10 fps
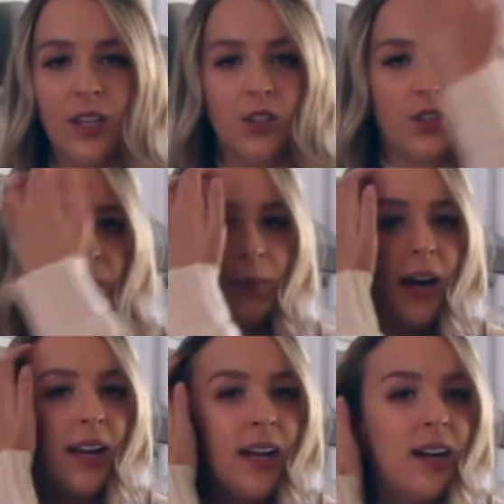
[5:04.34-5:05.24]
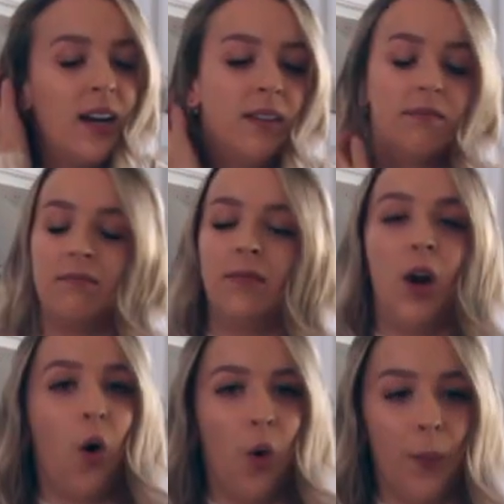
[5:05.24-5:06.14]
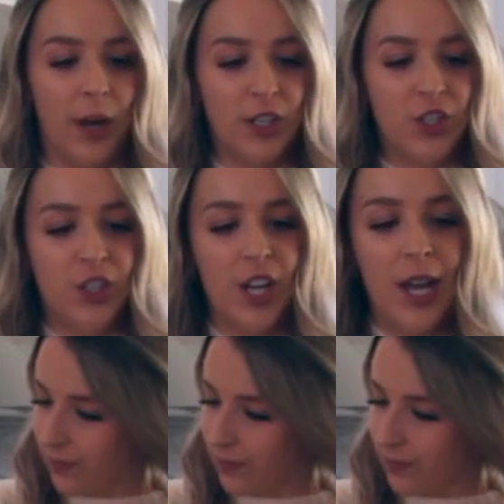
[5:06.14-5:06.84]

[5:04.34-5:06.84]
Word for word: I usually buy a whole bunch.